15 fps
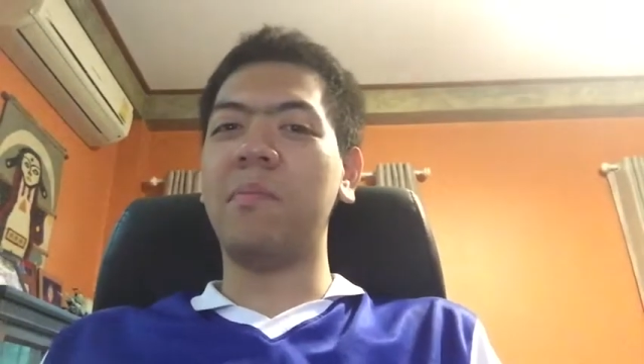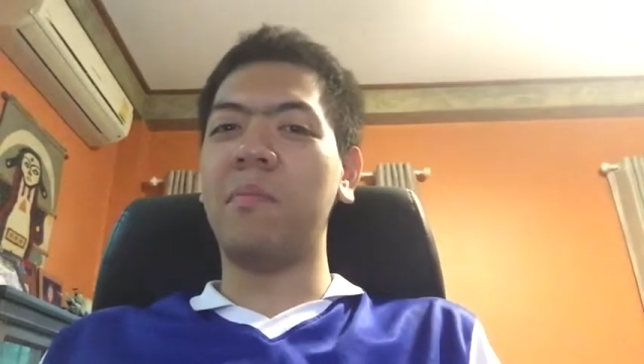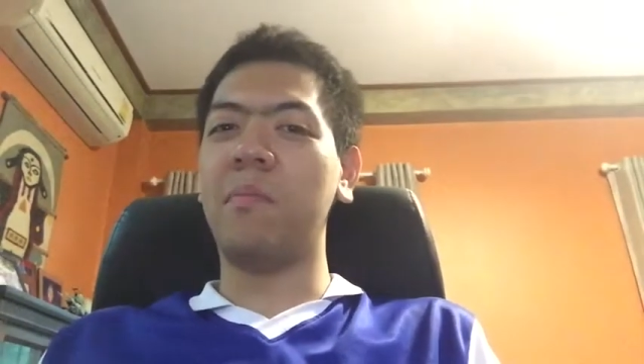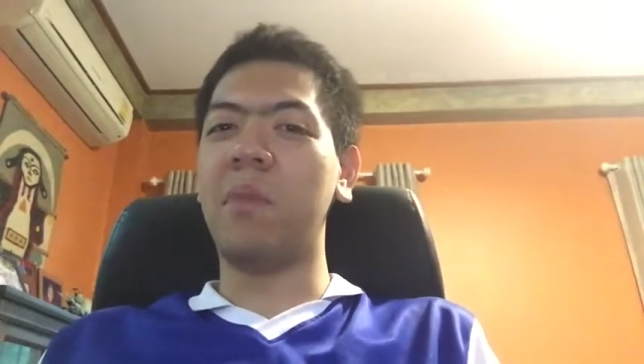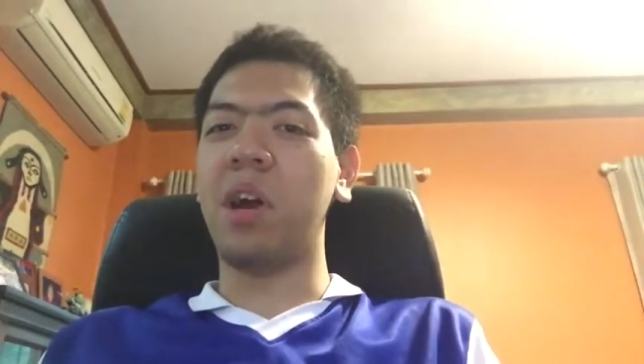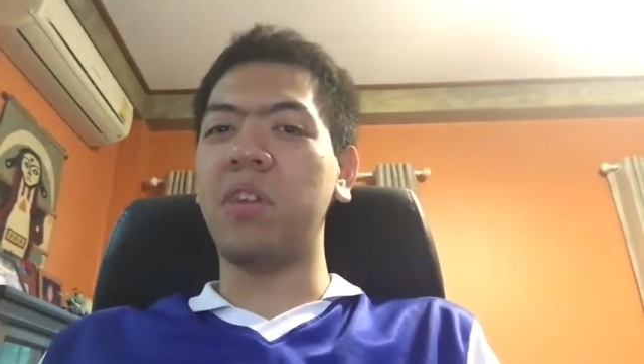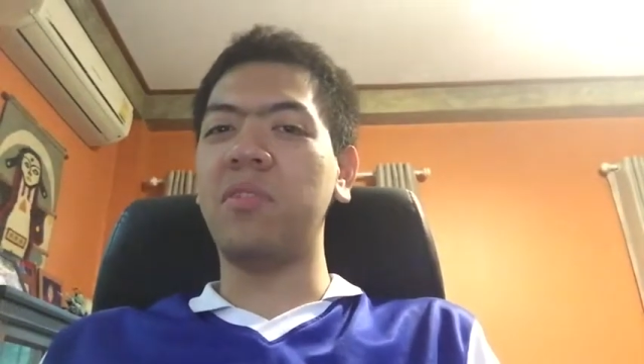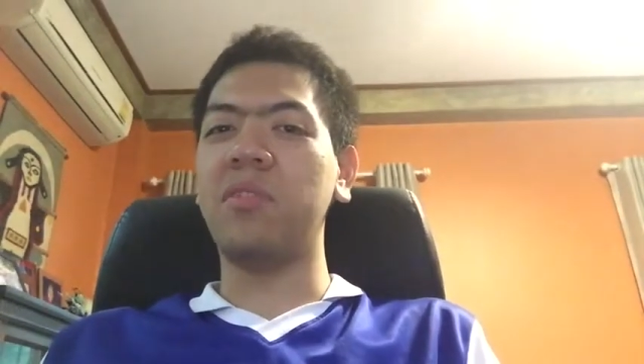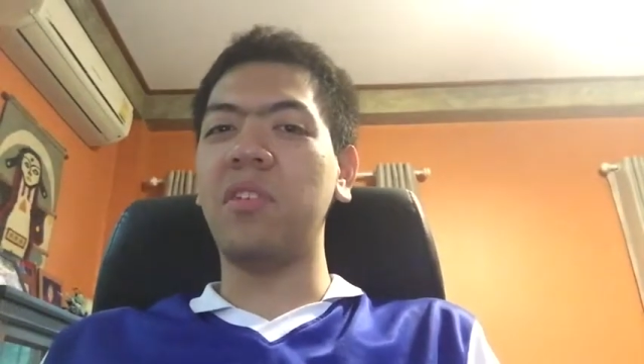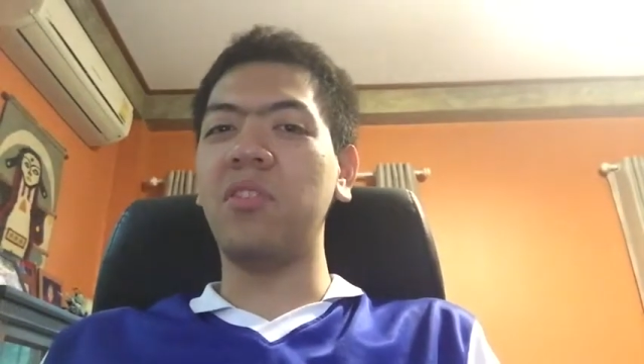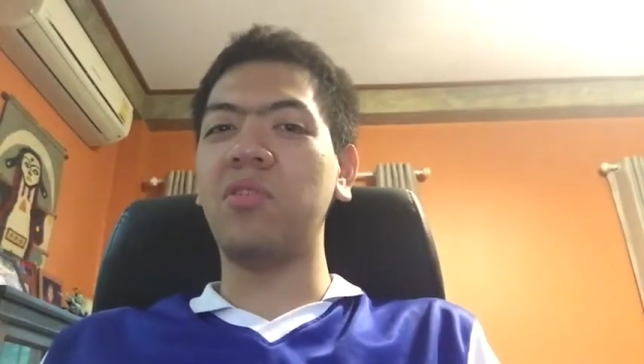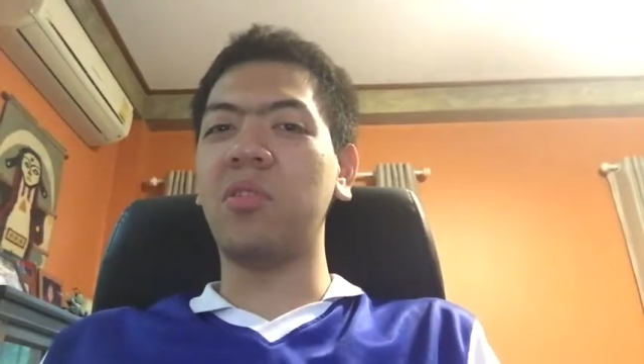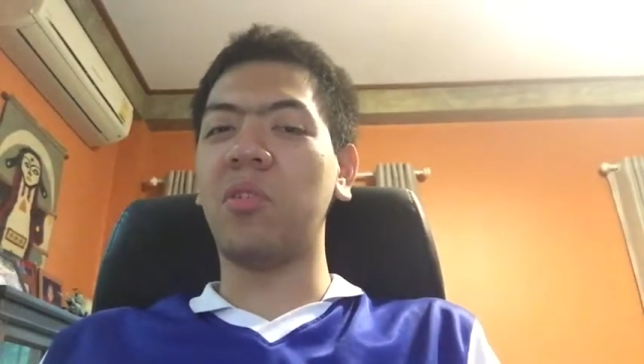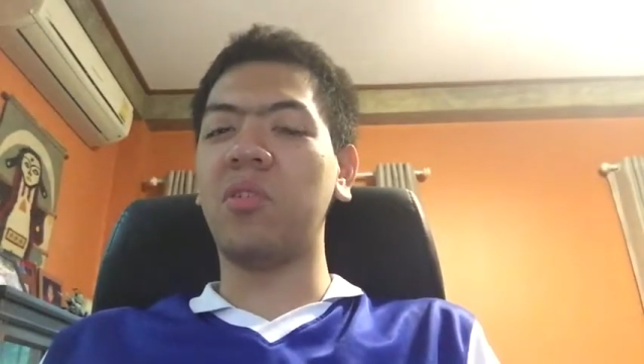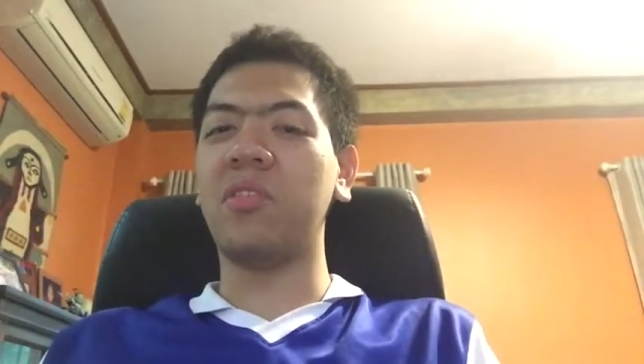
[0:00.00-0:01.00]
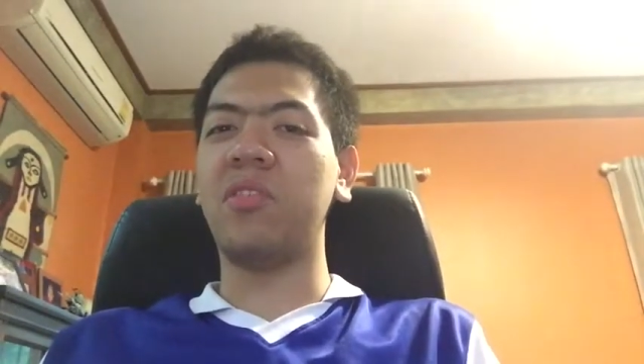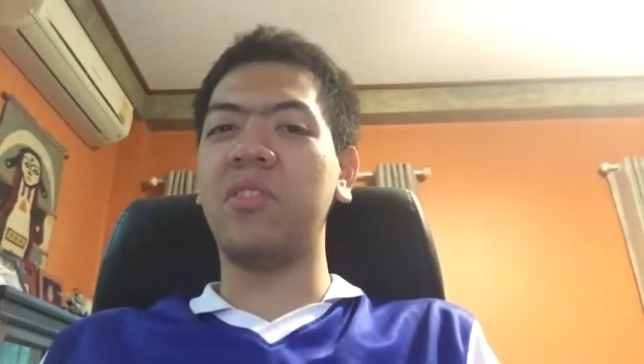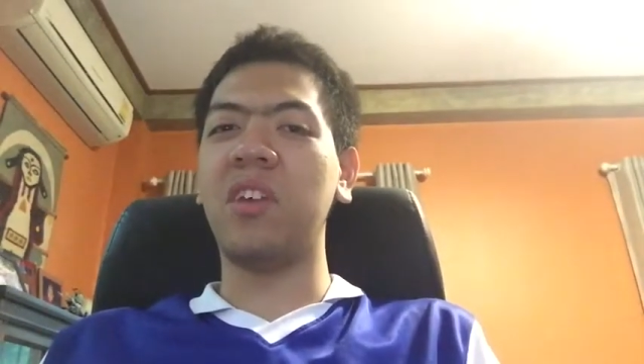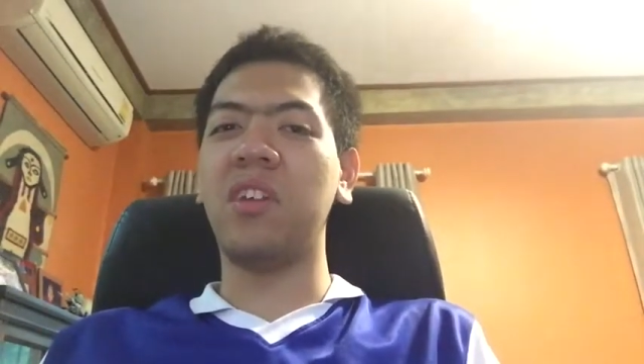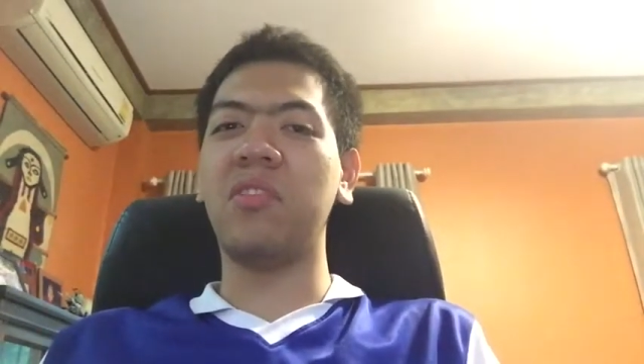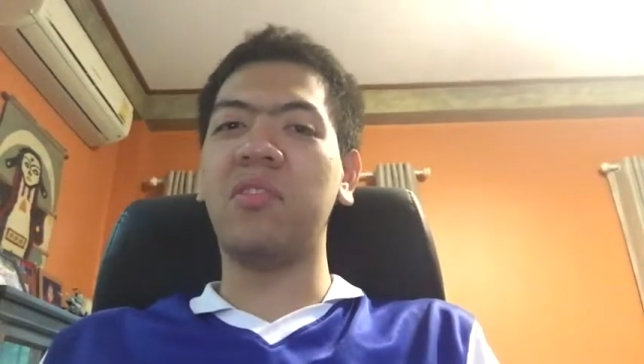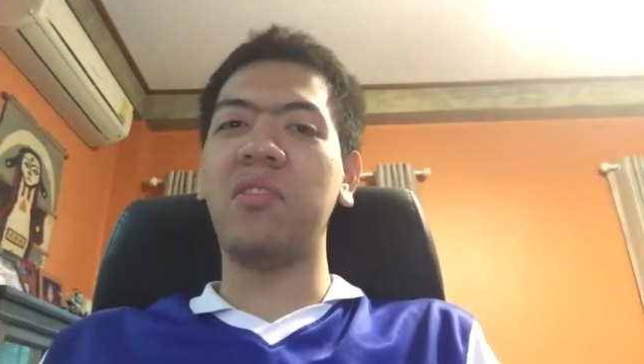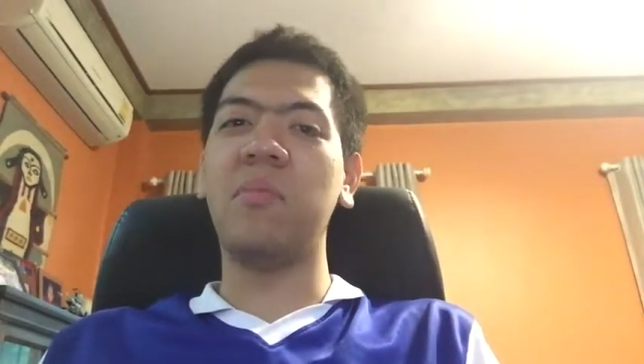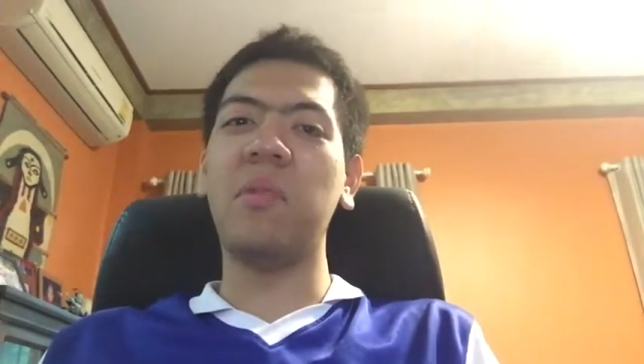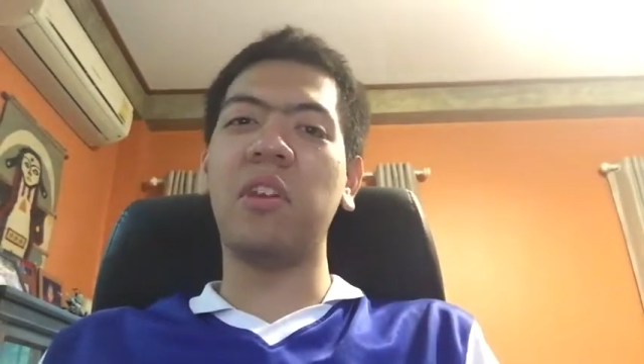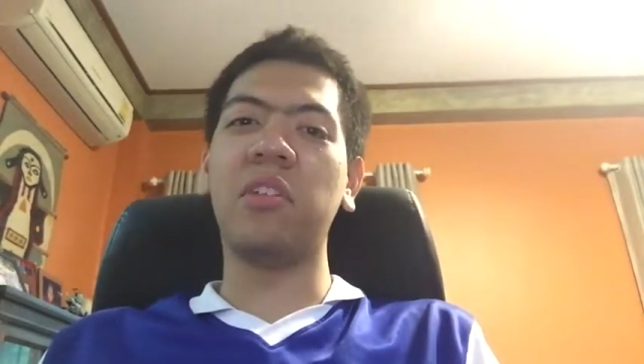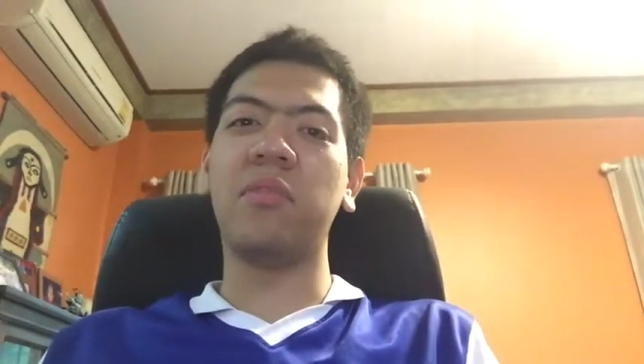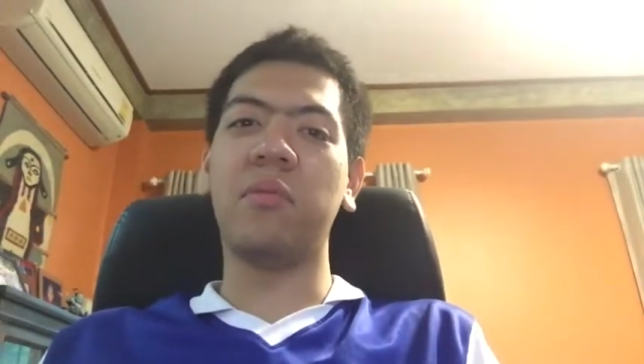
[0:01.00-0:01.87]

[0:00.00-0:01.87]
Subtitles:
my teacher sends to me